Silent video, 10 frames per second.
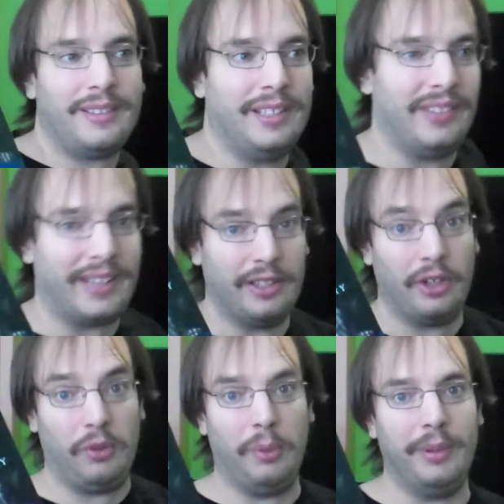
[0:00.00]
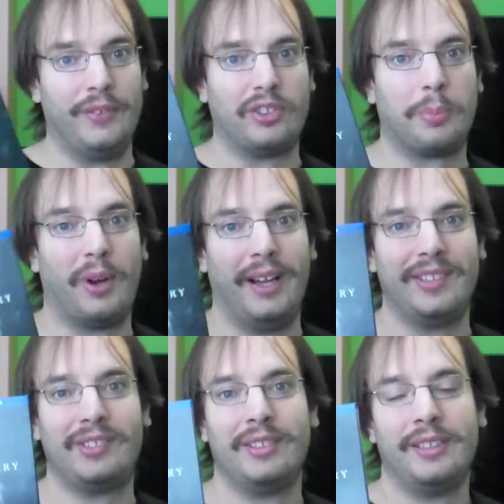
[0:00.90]
it's like, a little bit of a
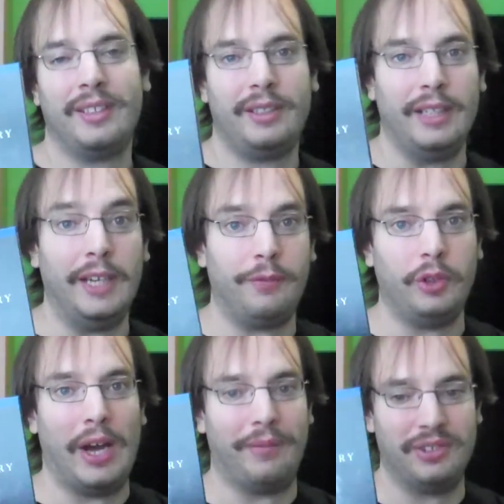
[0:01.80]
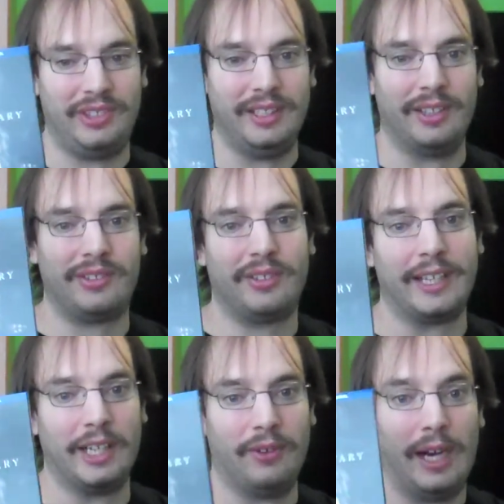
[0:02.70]
surprise if you haven't seen this.
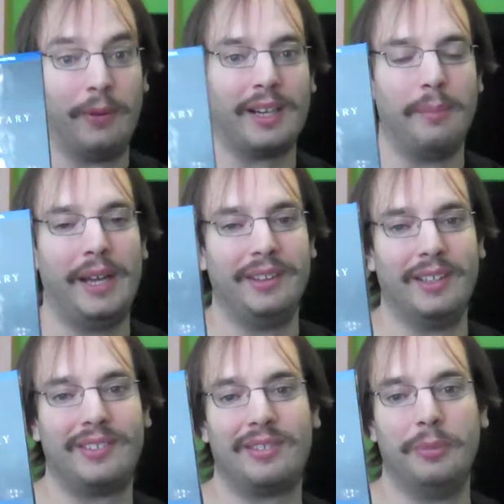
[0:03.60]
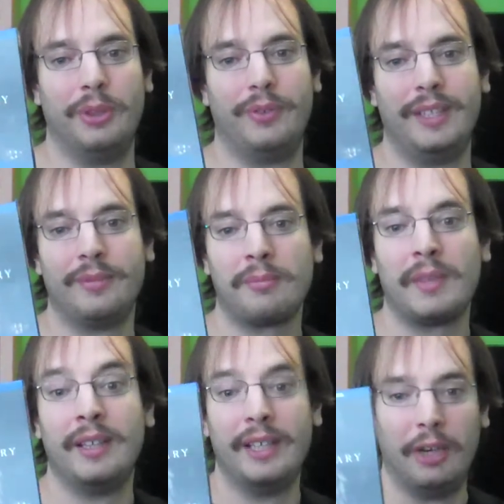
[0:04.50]
Like, I recommend this movie.
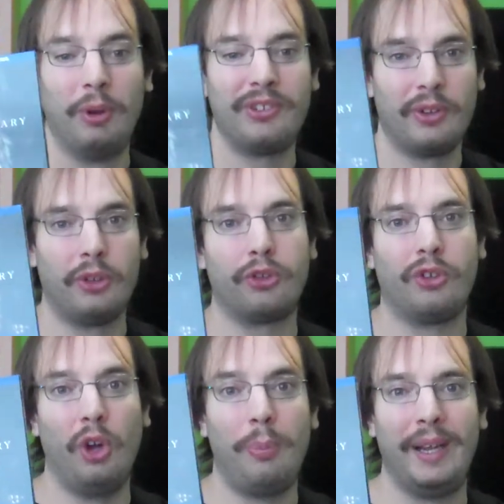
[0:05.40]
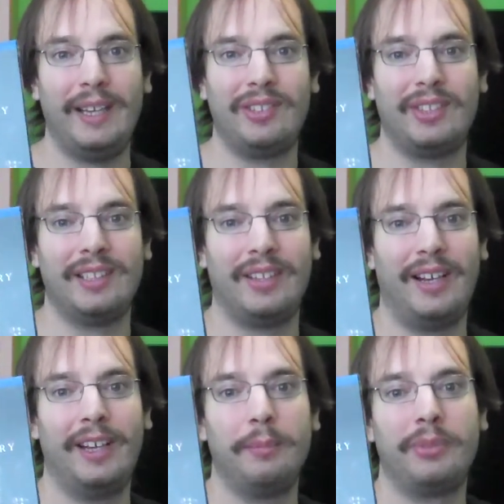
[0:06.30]
It was a little slow paced at
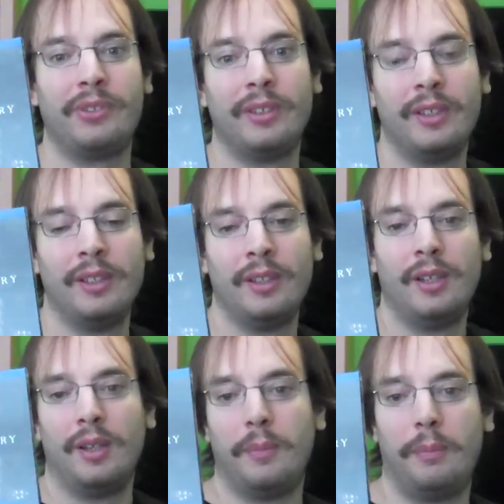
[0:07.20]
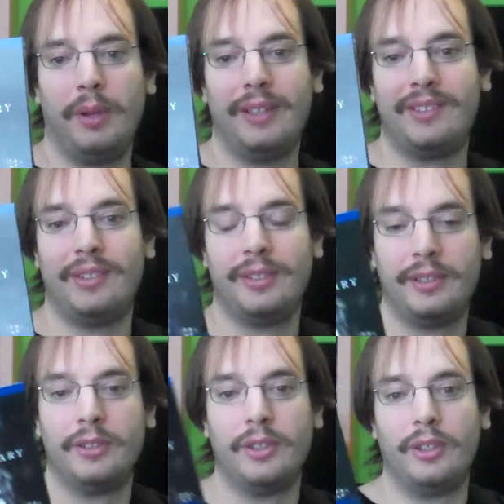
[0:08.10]
times, but
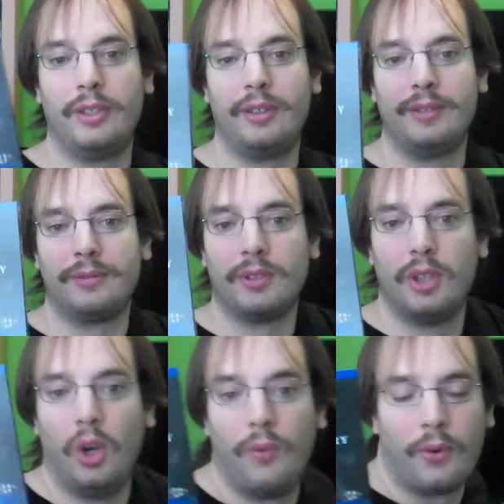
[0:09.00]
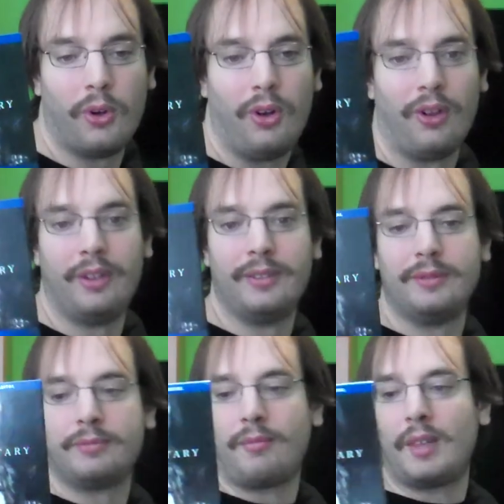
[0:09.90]
overall,
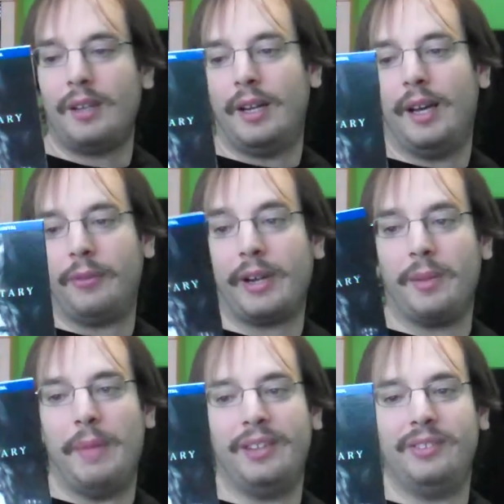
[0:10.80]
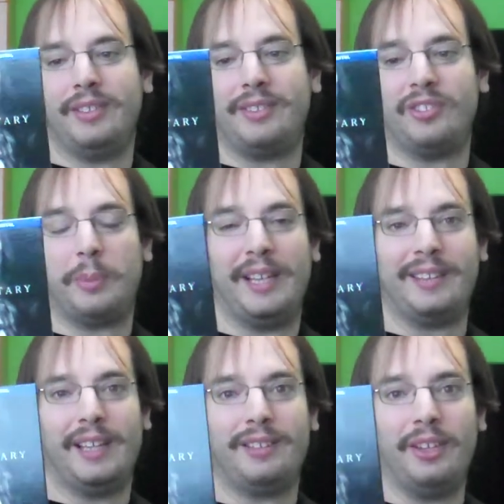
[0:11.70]
I recommend it despite
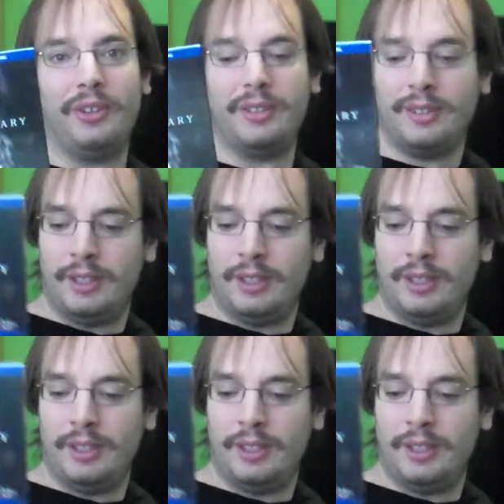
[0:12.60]
that though.